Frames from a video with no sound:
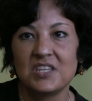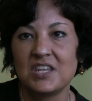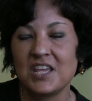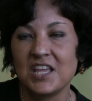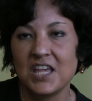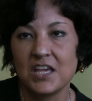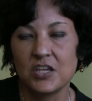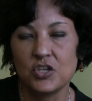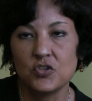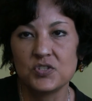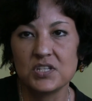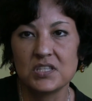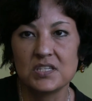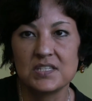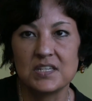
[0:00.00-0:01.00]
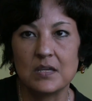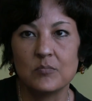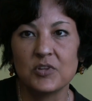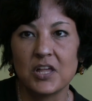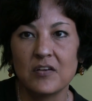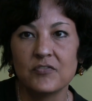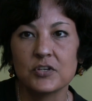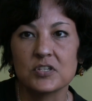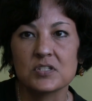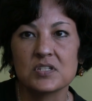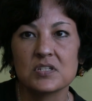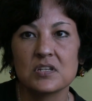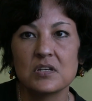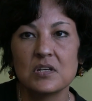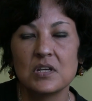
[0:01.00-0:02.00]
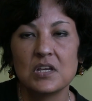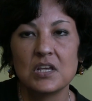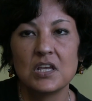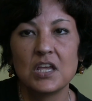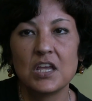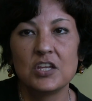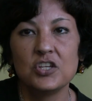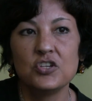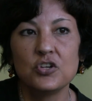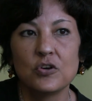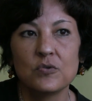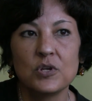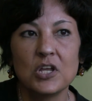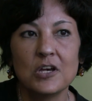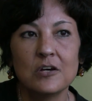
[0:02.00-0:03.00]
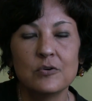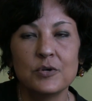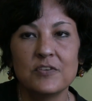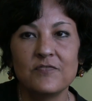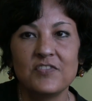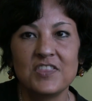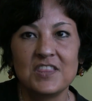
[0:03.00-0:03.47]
and they can't use at the same level and you don't know if